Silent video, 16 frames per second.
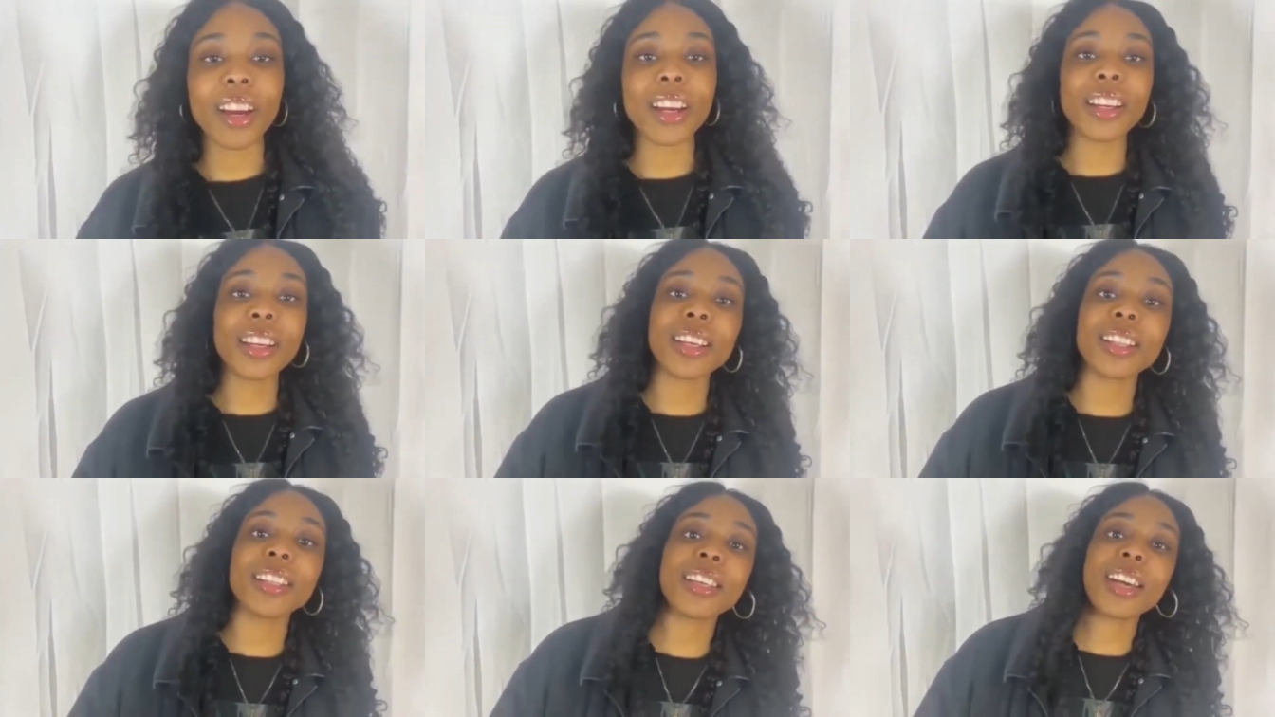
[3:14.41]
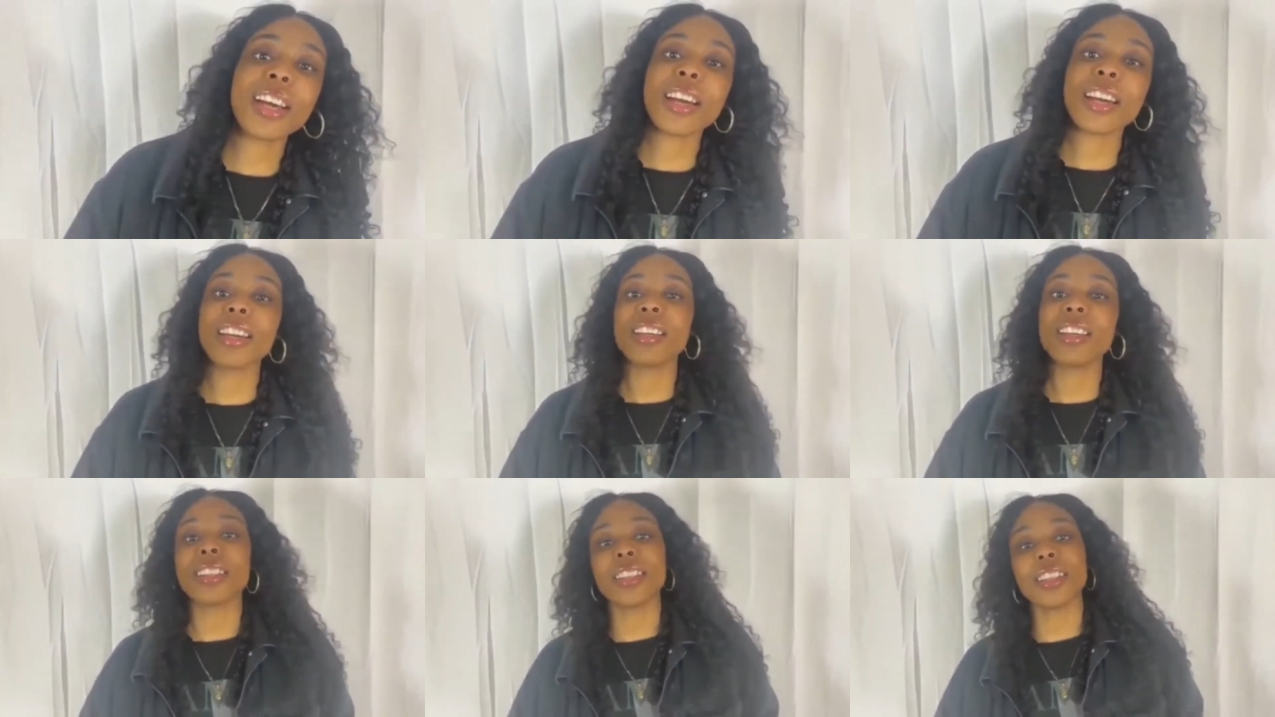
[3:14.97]
our rainy
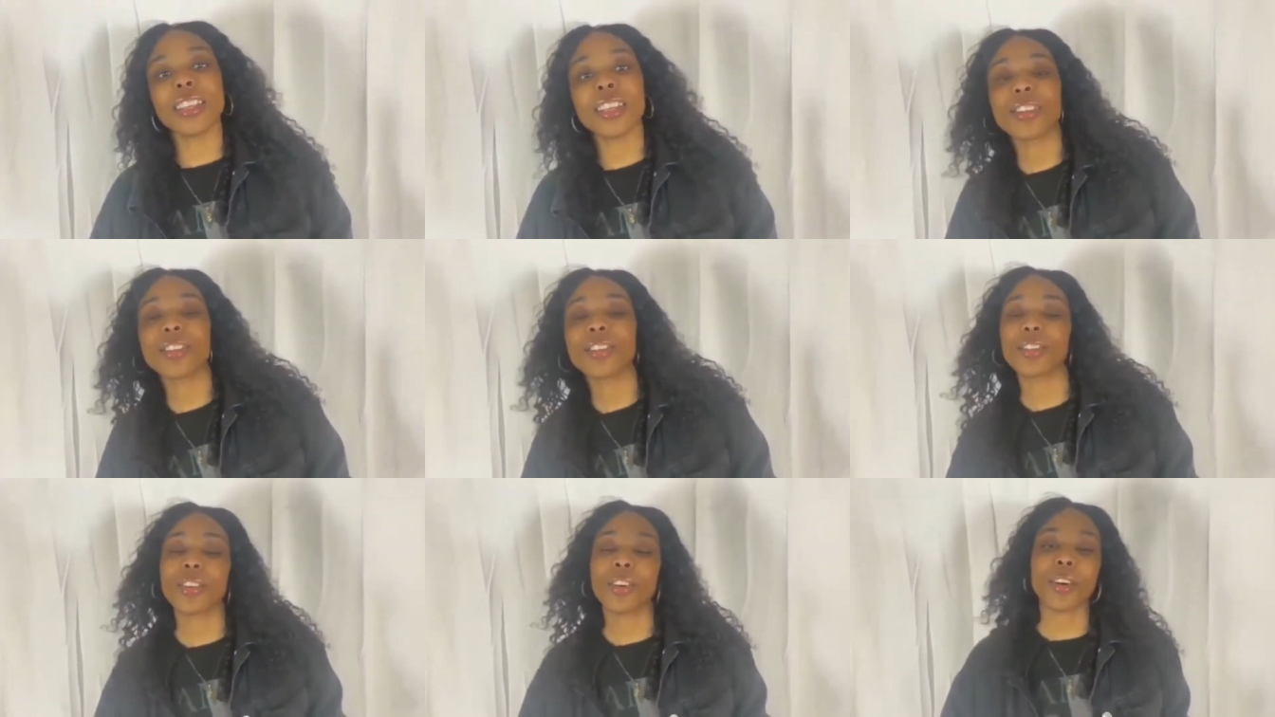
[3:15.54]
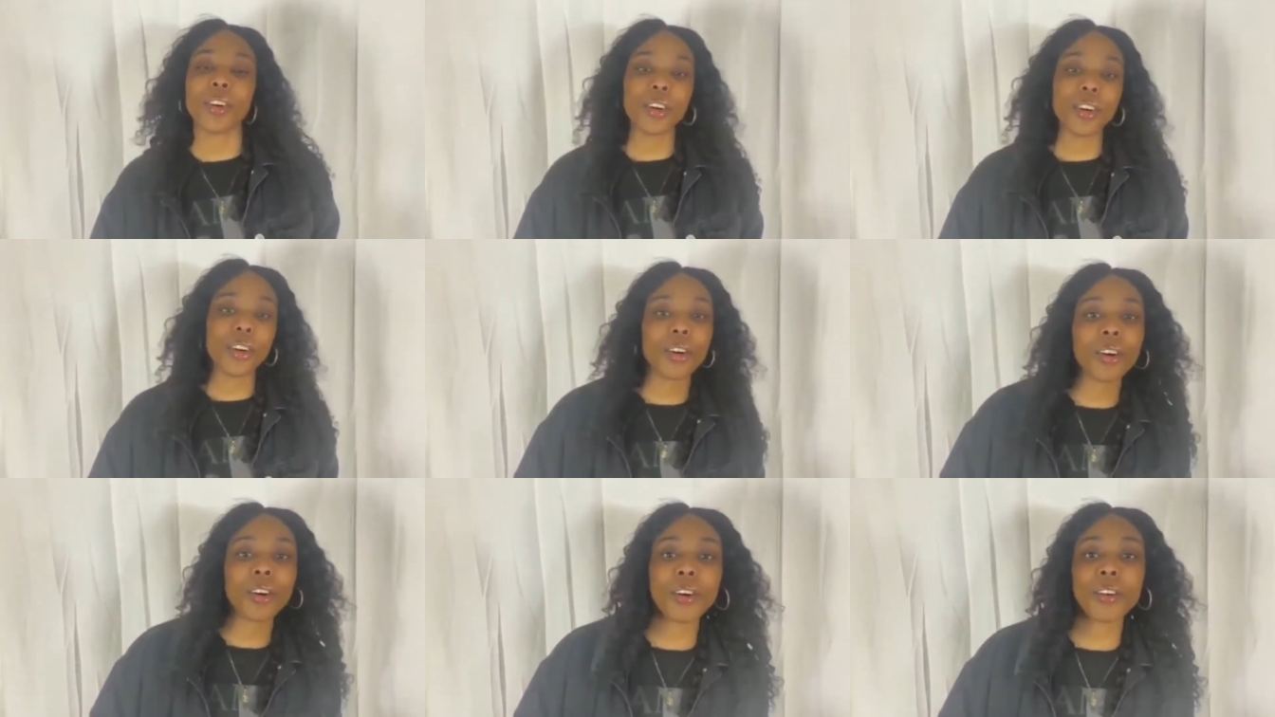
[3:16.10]
days, and it's
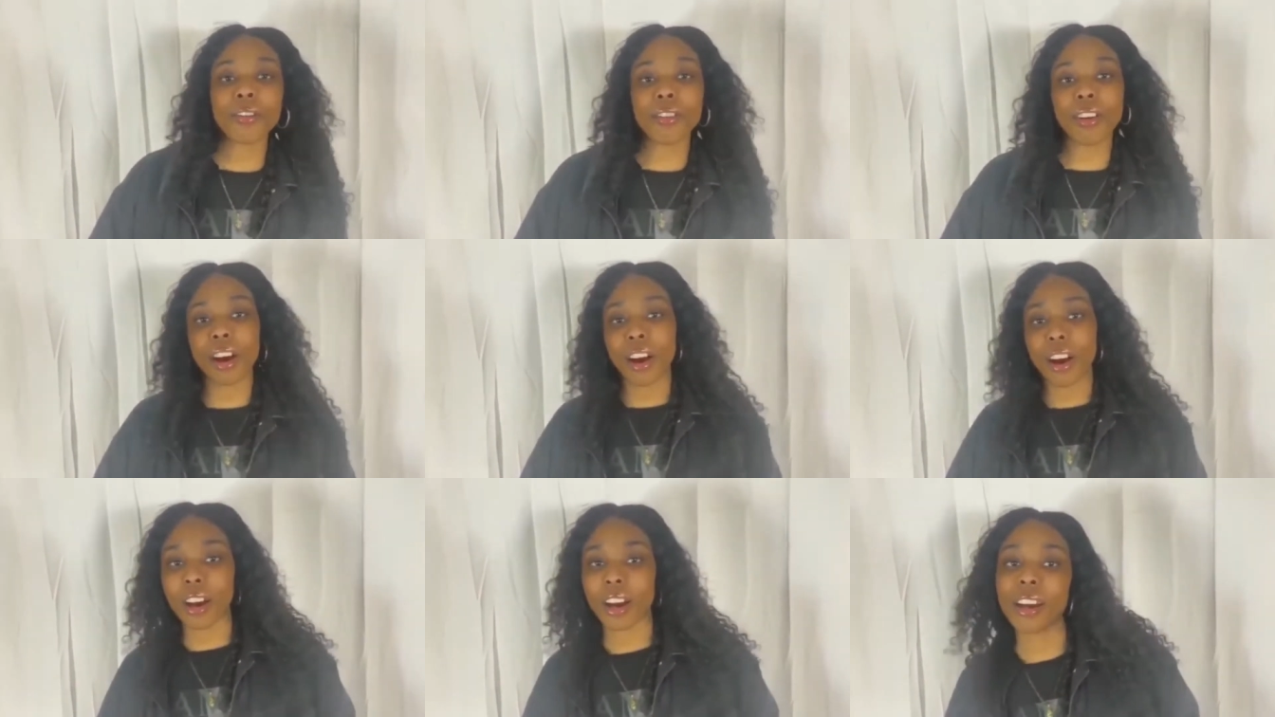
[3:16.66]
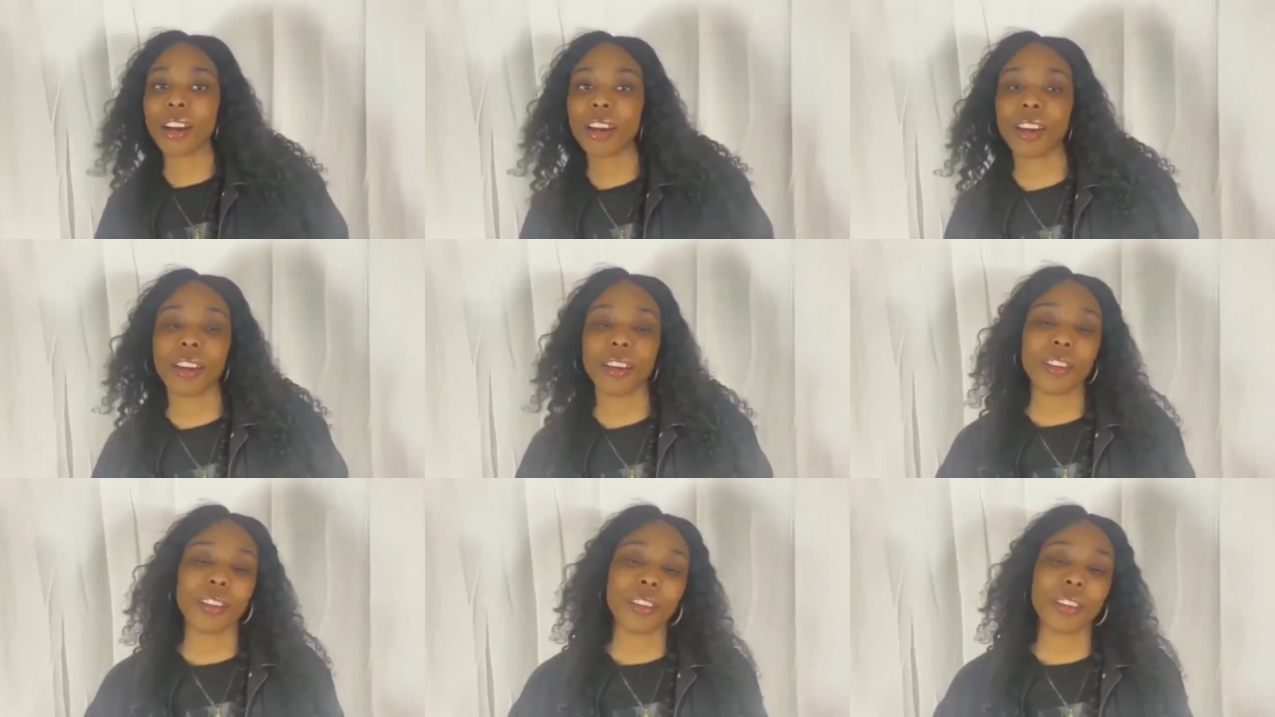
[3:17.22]
alright.